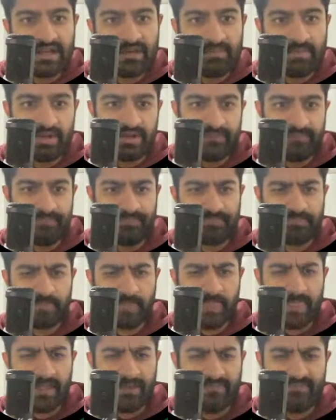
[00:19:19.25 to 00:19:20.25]
But
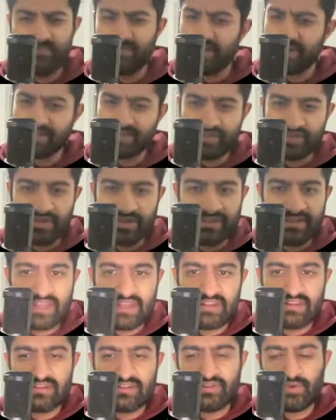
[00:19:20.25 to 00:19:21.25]
fairly certain
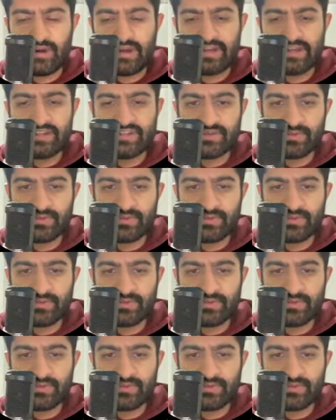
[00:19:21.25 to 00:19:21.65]
that Nwangani